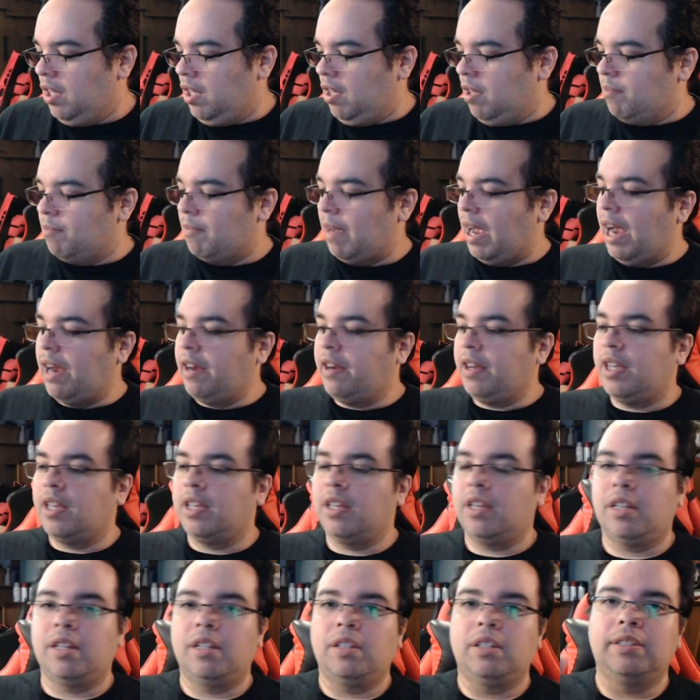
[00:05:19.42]
My
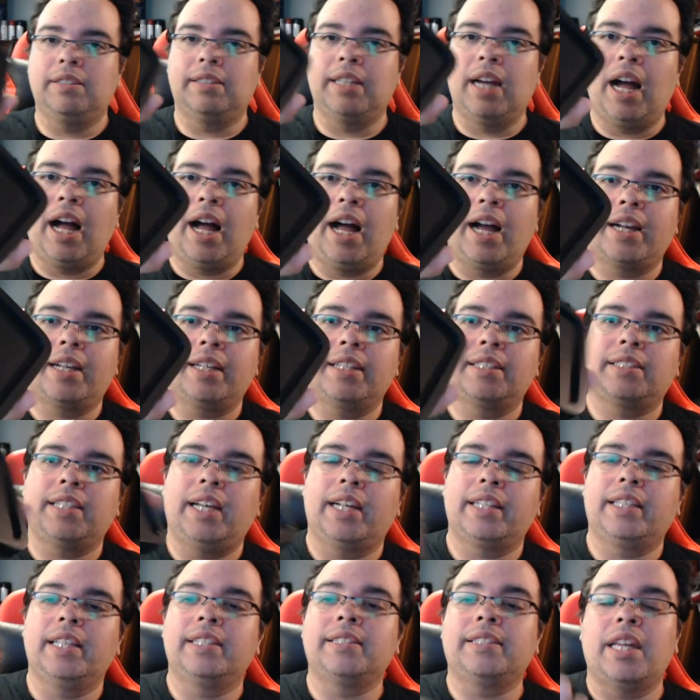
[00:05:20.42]
dock is
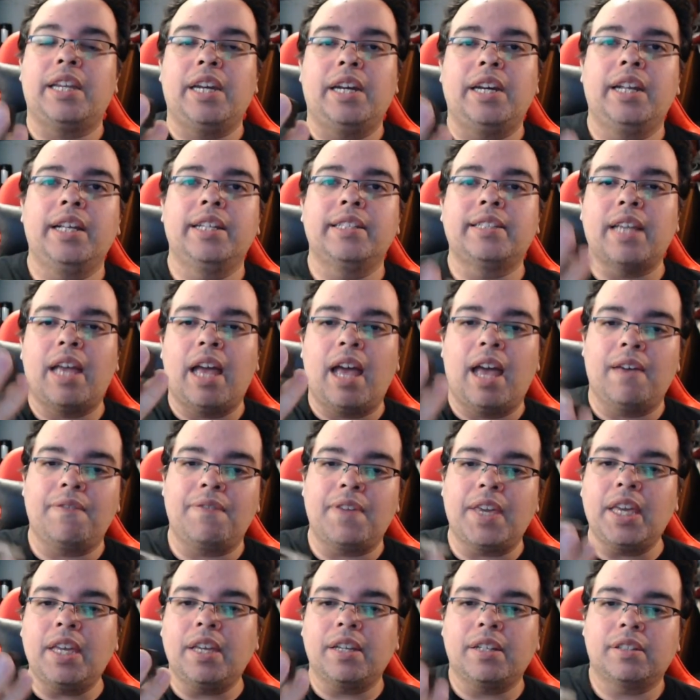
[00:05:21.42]
like this, and it is
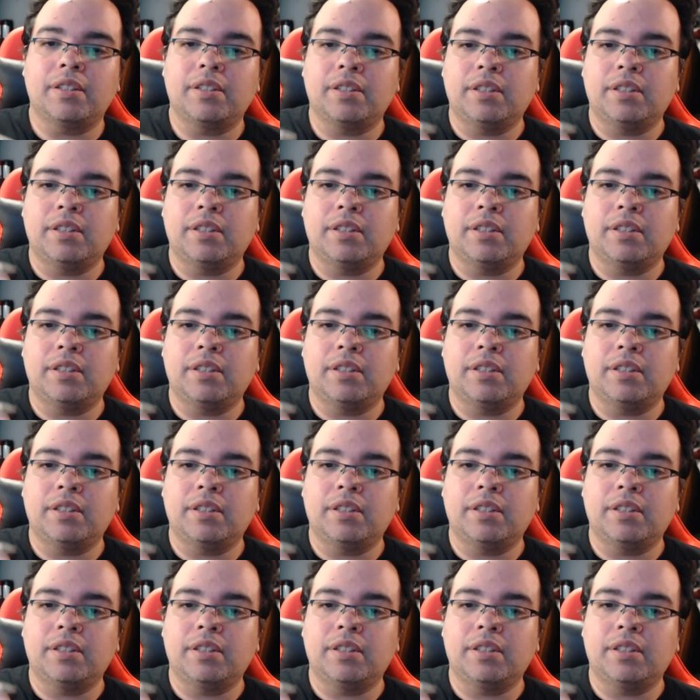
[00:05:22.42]
heavy.